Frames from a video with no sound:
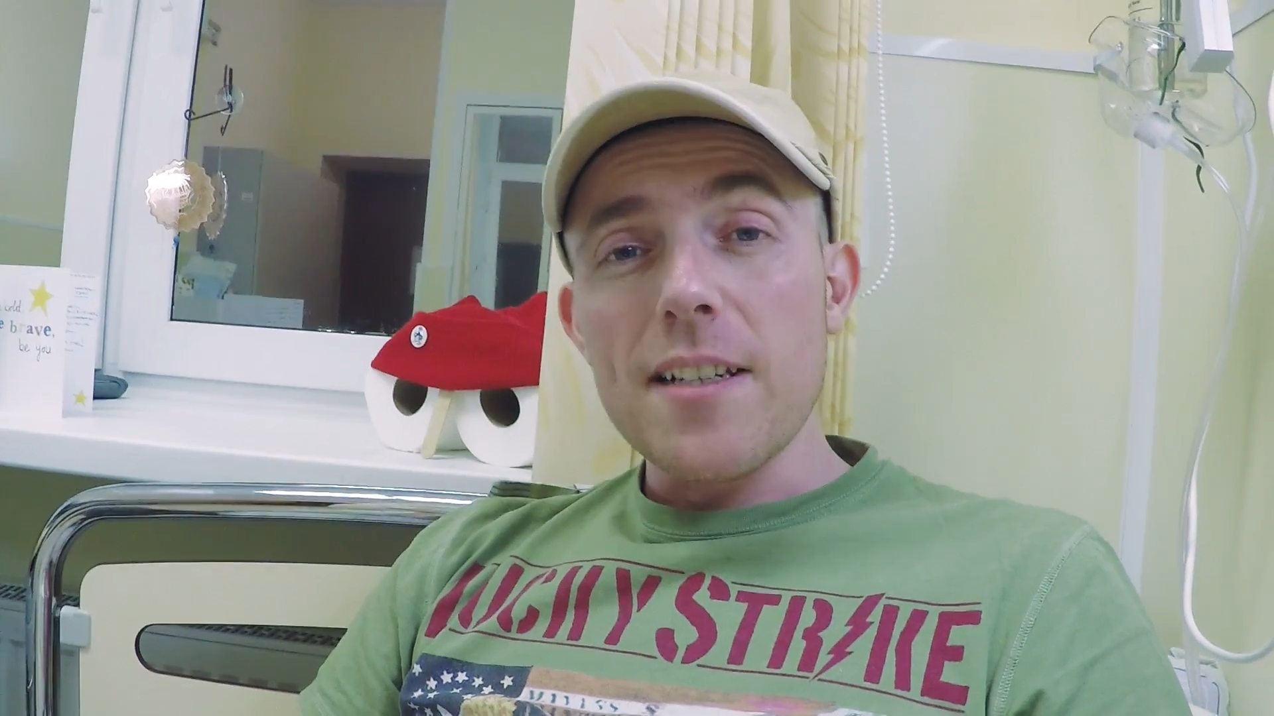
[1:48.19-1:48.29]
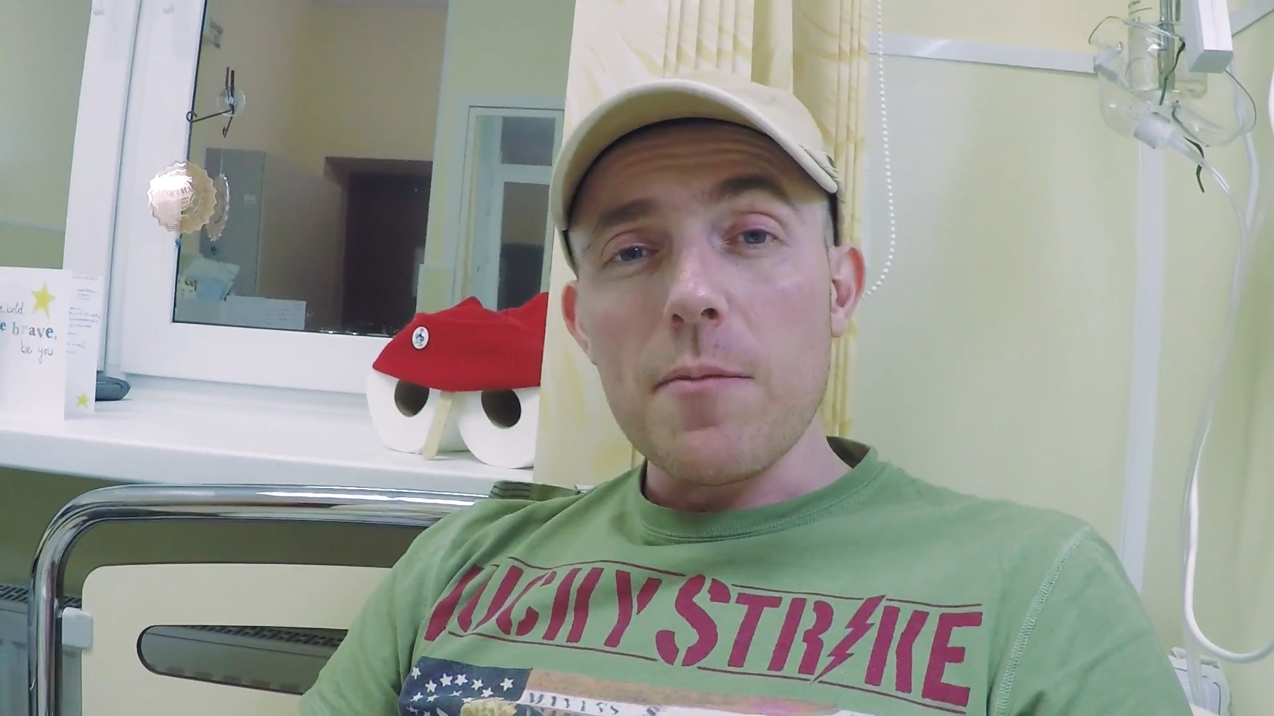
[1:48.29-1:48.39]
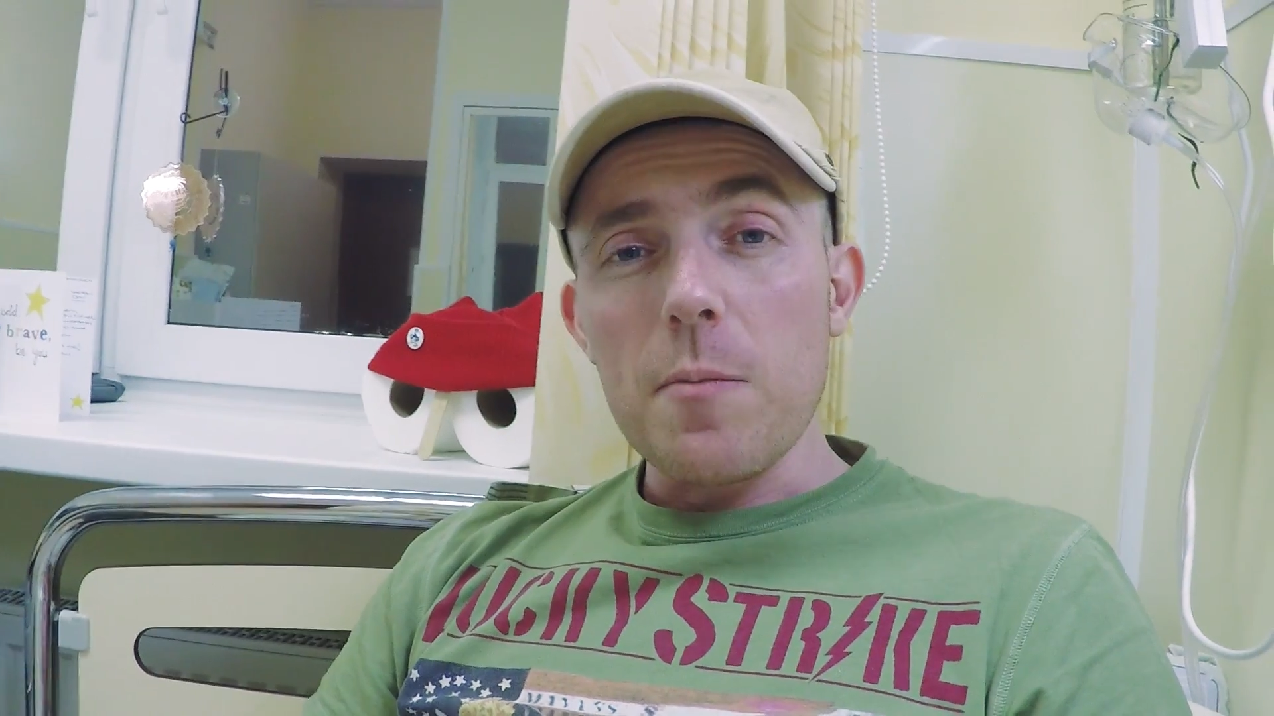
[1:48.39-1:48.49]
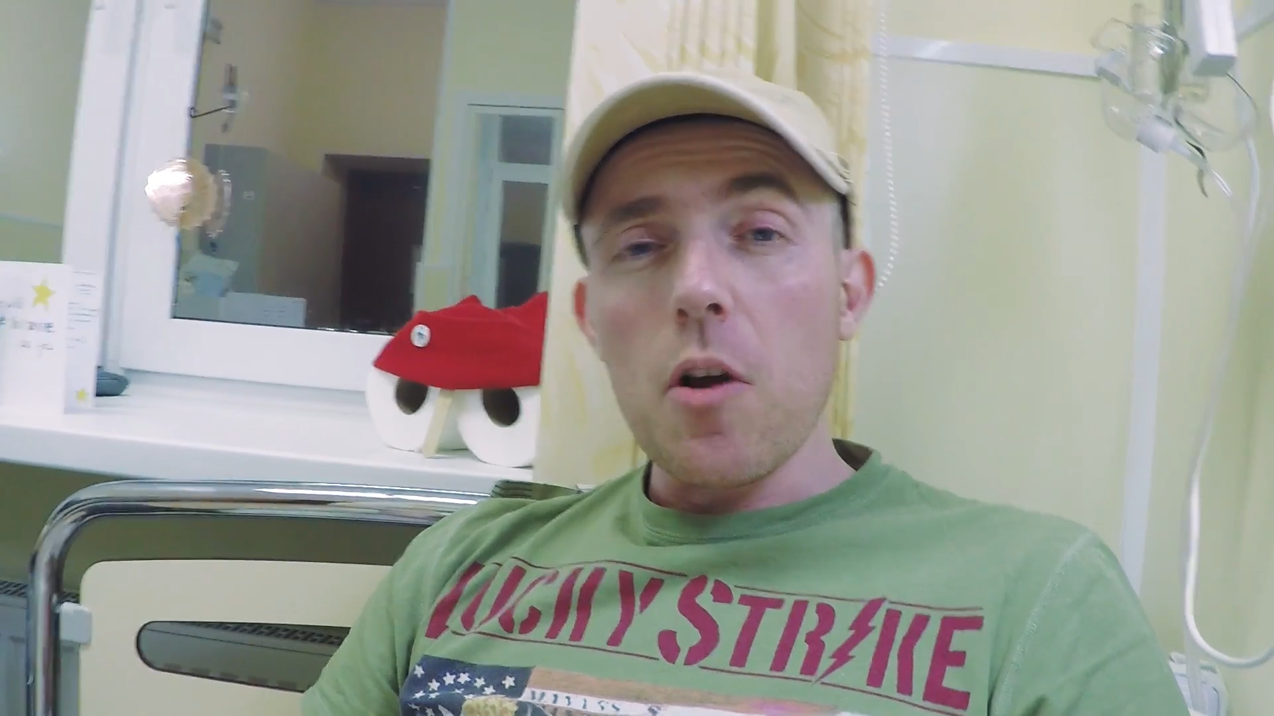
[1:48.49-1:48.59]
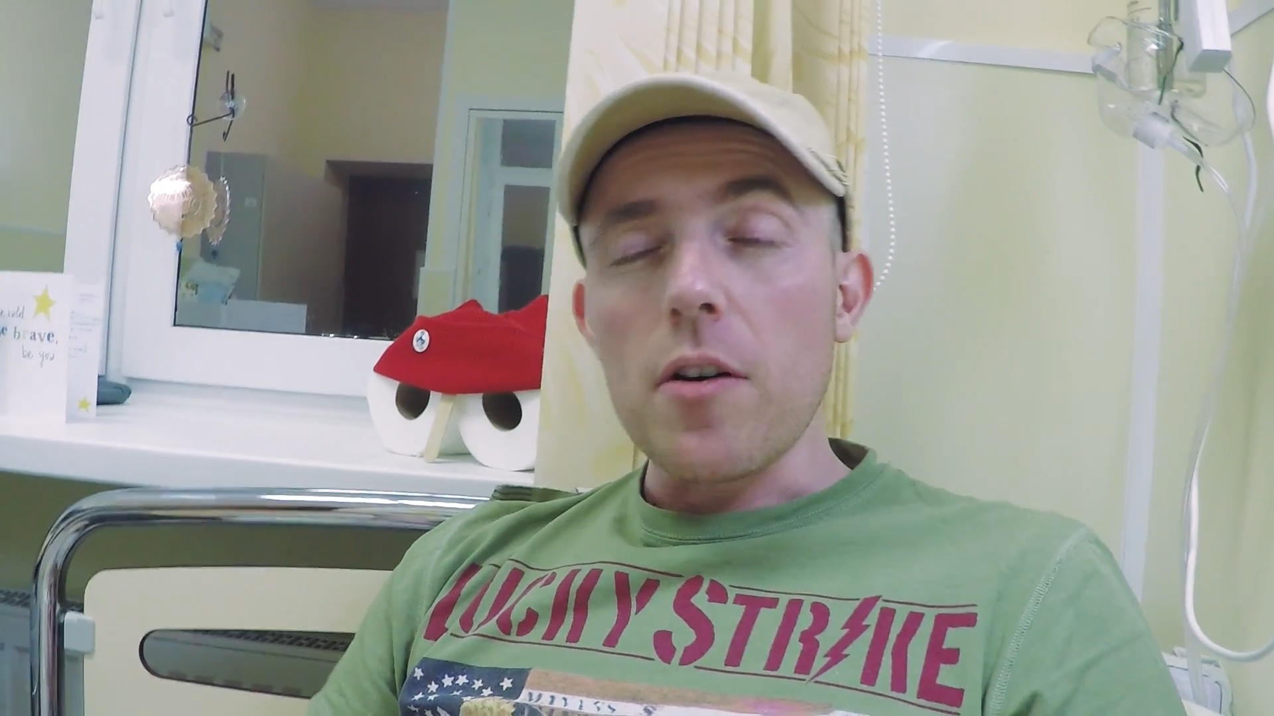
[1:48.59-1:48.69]
up
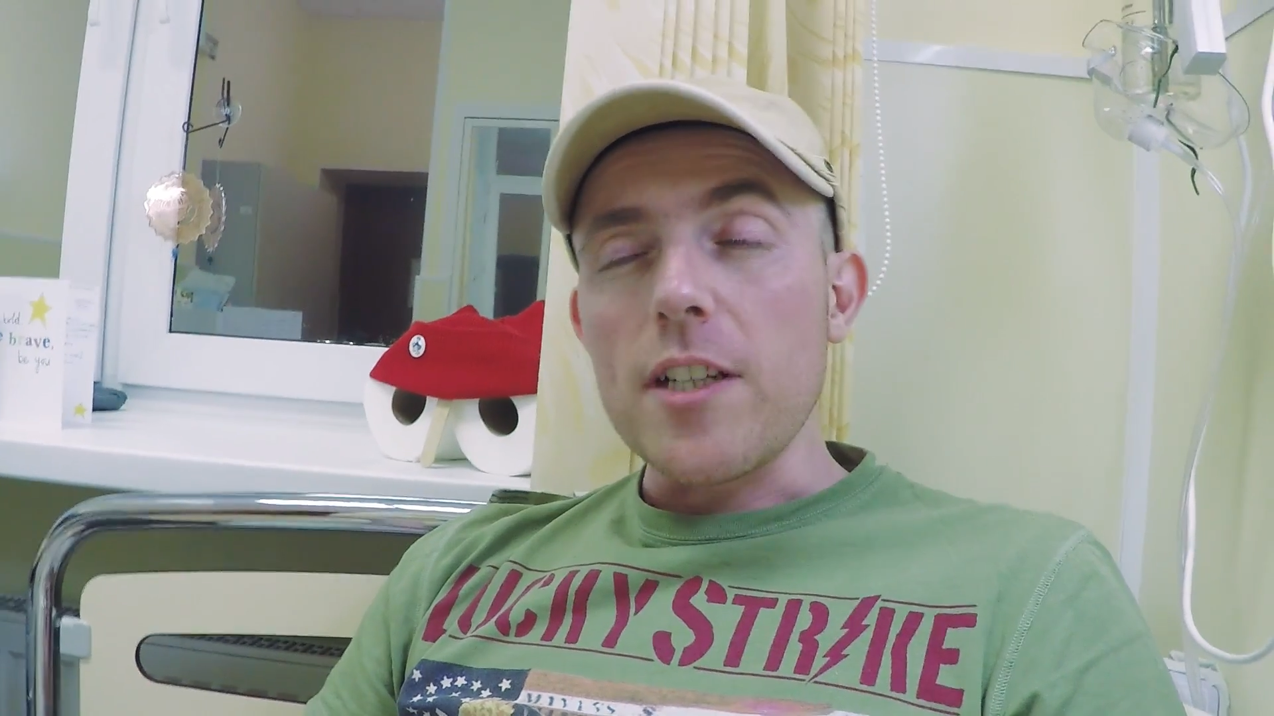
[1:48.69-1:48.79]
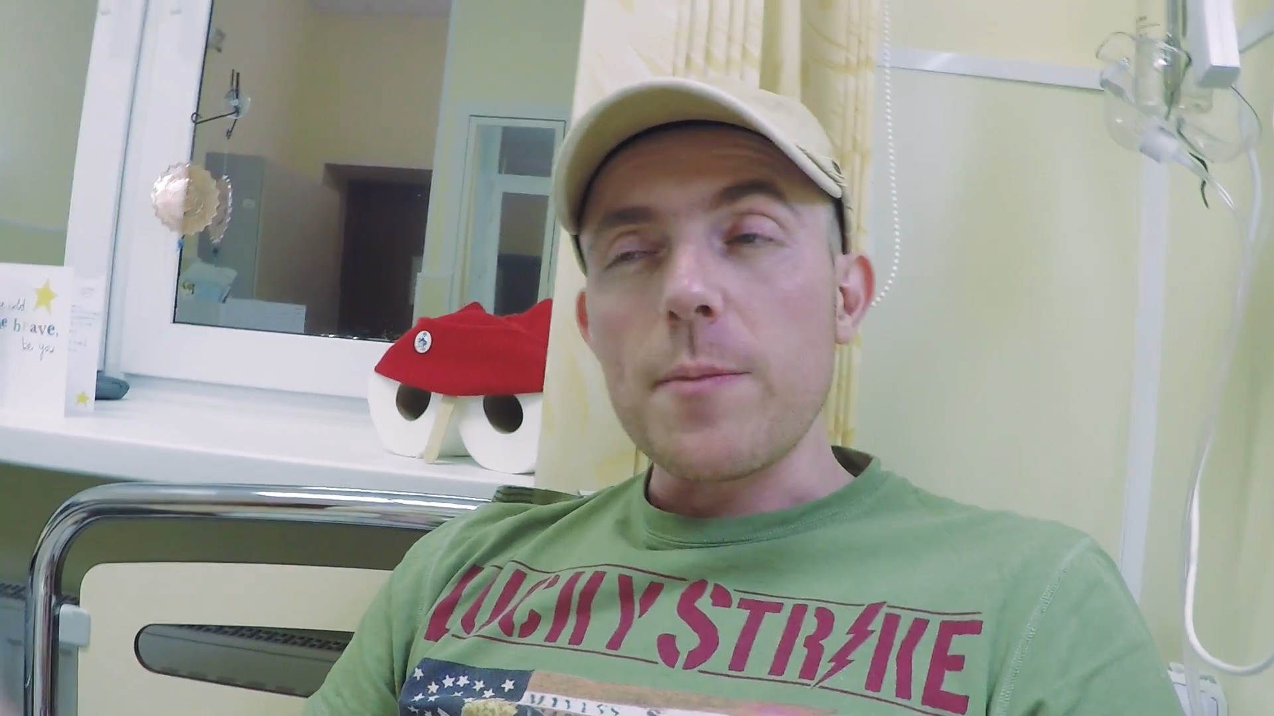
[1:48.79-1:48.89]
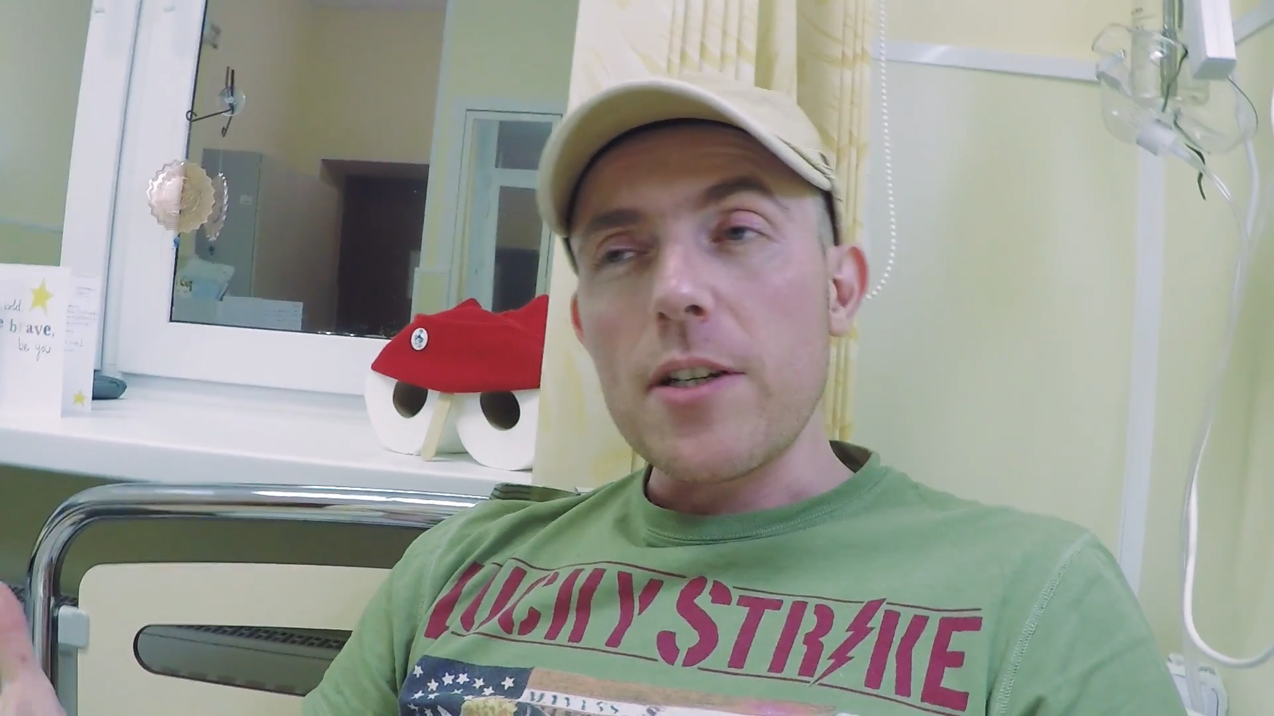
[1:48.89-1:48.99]
the blog is